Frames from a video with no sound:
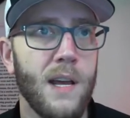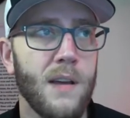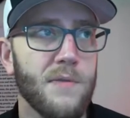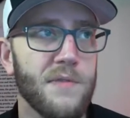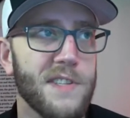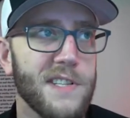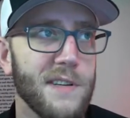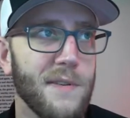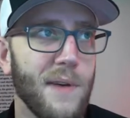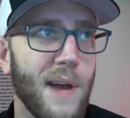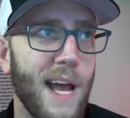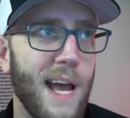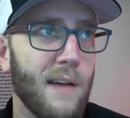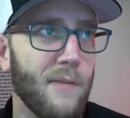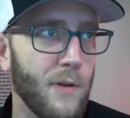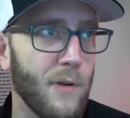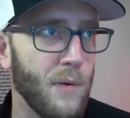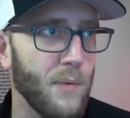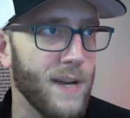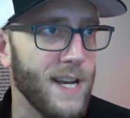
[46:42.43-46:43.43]
See you
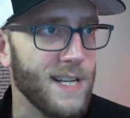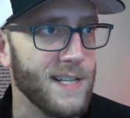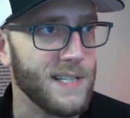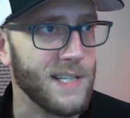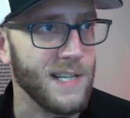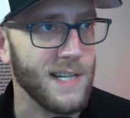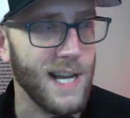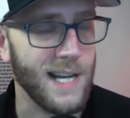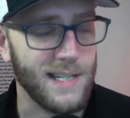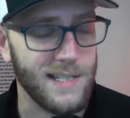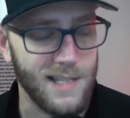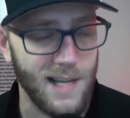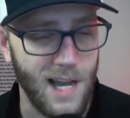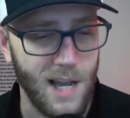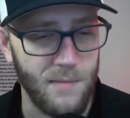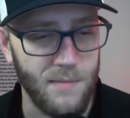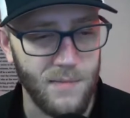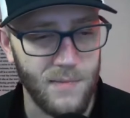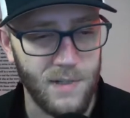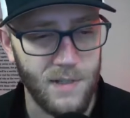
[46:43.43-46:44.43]
every week. See you next
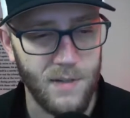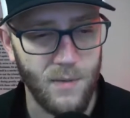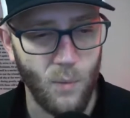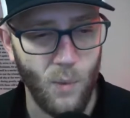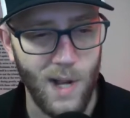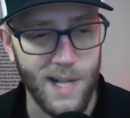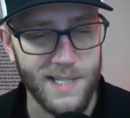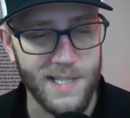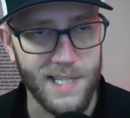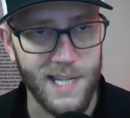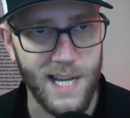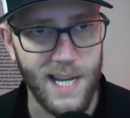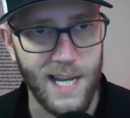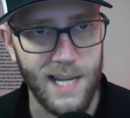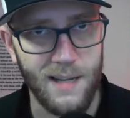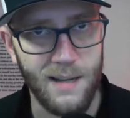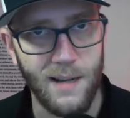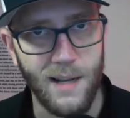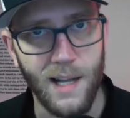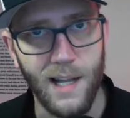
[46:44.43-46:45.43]
time,
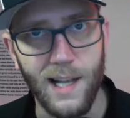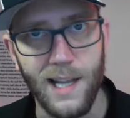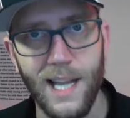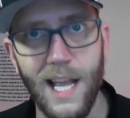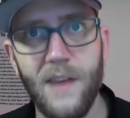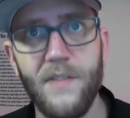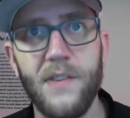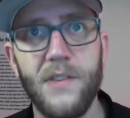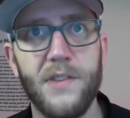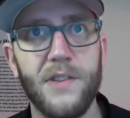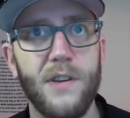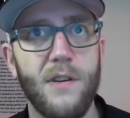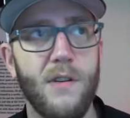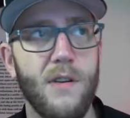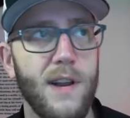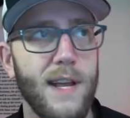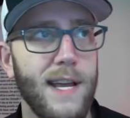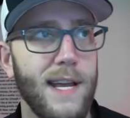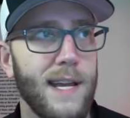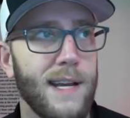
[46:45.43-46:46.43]
Wednesday, eleven
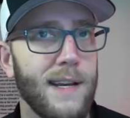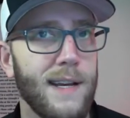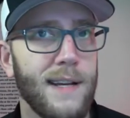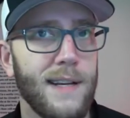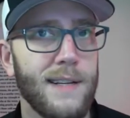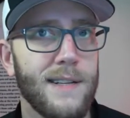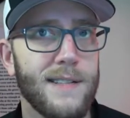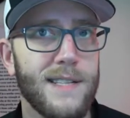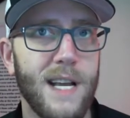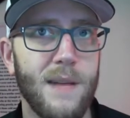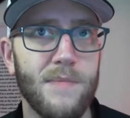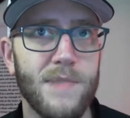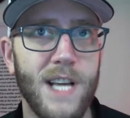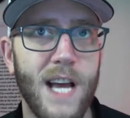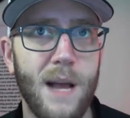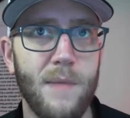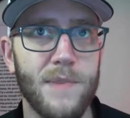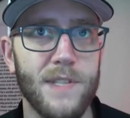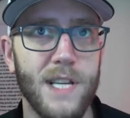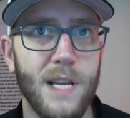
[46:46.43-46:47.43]
thirty, same
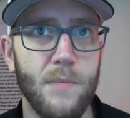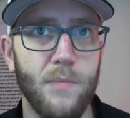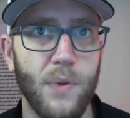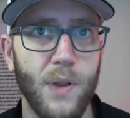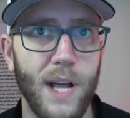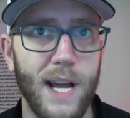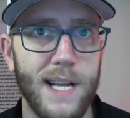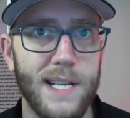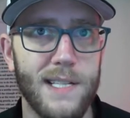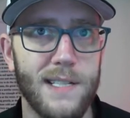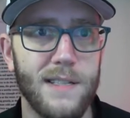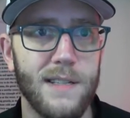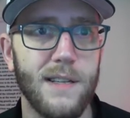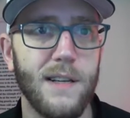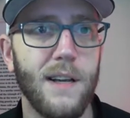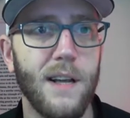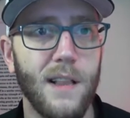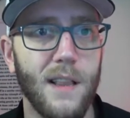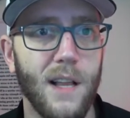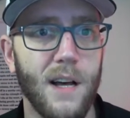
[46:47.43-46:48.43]
time, same place.
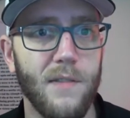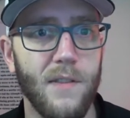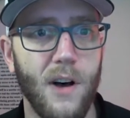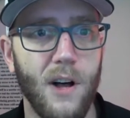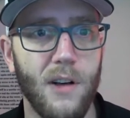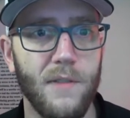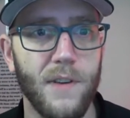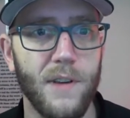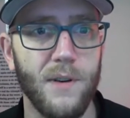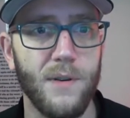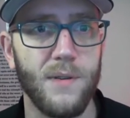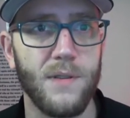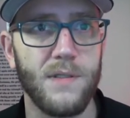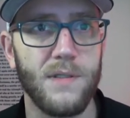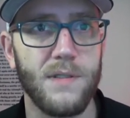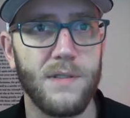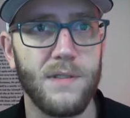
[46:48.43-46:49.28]
Love all of you.